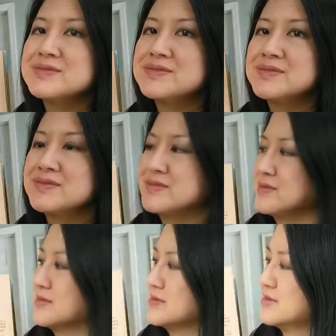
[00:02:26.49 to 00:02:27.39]

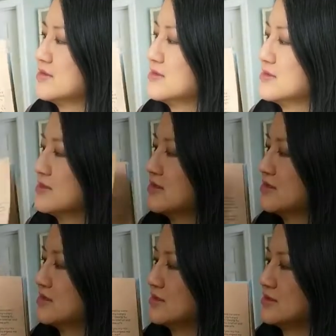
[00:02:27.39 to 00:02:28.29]

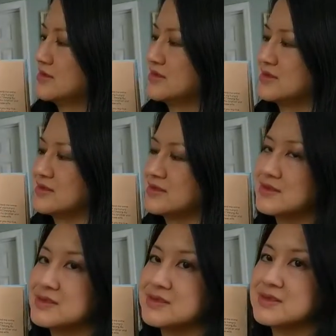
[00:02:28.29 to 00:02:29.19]

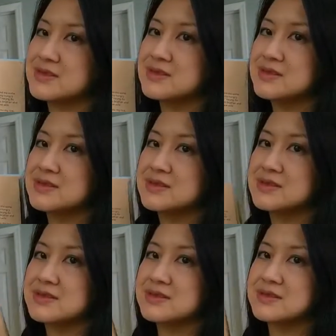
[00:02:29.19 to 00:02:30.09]

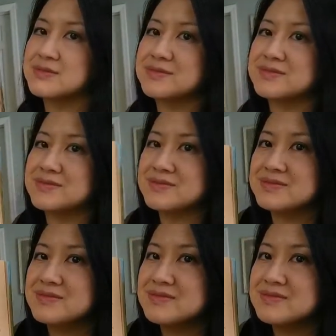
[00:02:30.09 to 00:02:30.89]
(no one is talking)